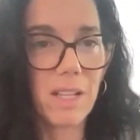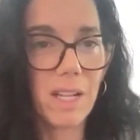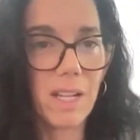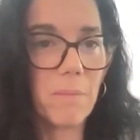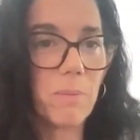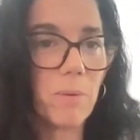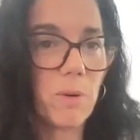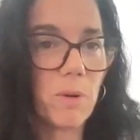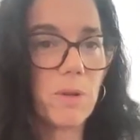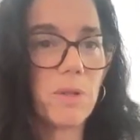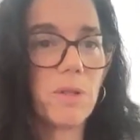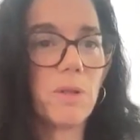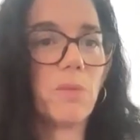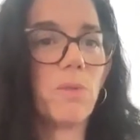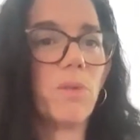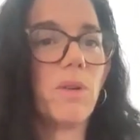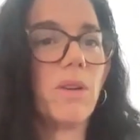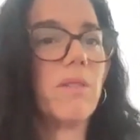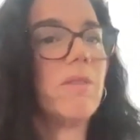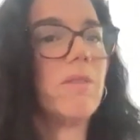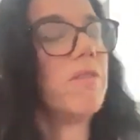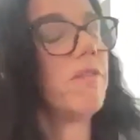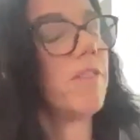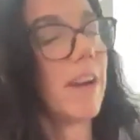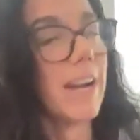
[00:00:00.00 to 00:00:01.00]
that person
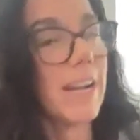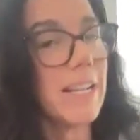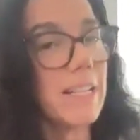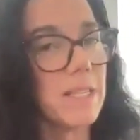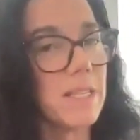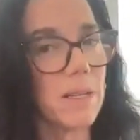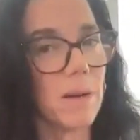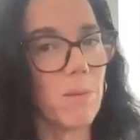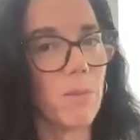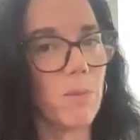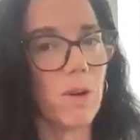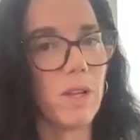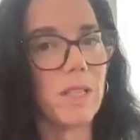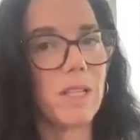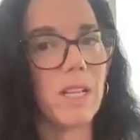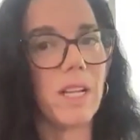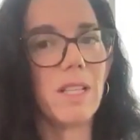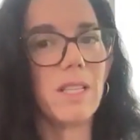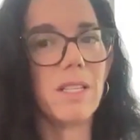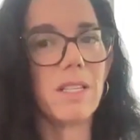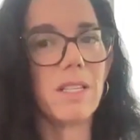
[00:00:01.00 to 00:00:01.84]
will find someone